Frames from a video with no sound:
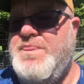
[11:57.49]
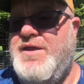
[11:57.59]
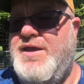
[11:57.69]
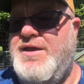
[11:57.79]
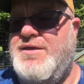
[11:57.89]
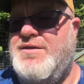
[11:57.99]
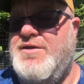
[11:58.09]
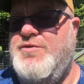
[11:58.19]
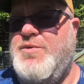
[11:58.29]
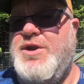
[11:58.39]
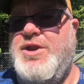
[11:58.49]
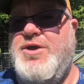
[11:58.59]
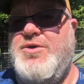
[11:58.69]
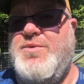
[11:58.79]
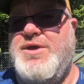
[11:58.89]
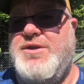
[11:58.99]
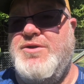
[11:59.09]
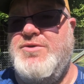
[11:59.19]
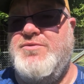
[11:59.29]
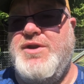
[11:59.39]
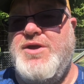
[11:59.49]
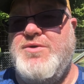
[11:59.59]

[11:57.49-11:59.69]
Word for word: And if you want to know when new video